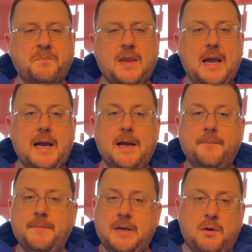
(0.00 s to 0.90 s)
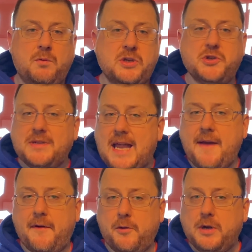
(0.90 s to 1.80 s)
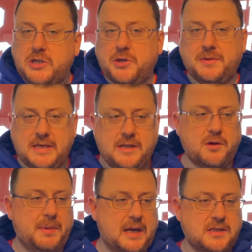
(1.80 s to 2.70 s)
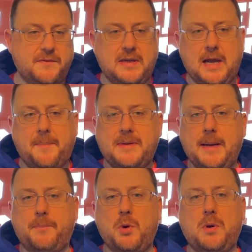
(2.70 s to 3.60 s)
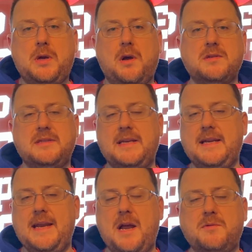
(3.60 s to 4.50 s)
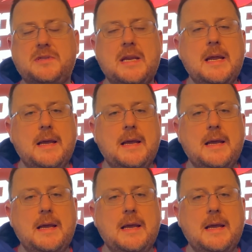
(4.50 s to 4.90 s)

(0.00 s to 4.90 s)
You know, we shouldn't have other issues either because of the updated protocols that they announced